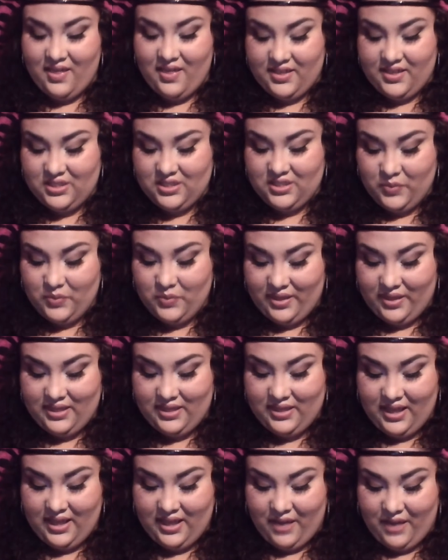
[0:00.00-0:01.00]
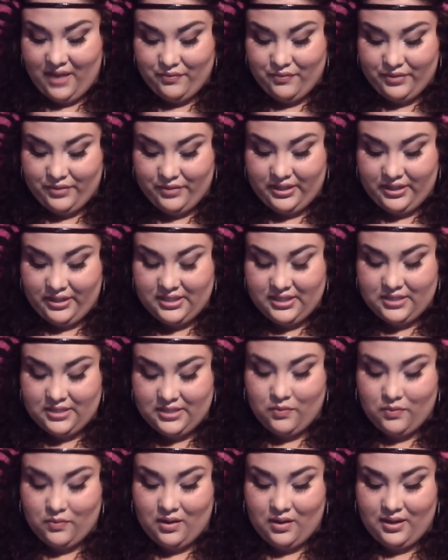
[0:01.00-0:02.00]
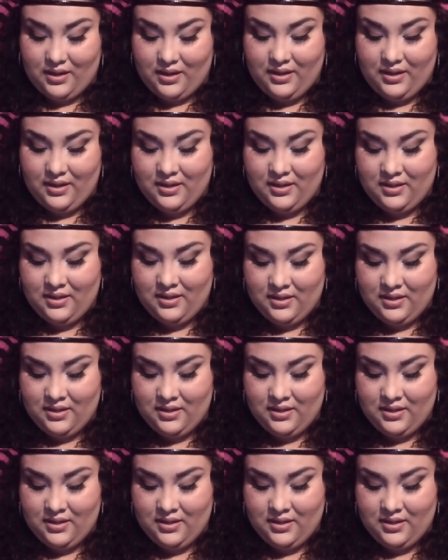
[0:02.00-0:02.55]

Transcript: This is one thing I really did want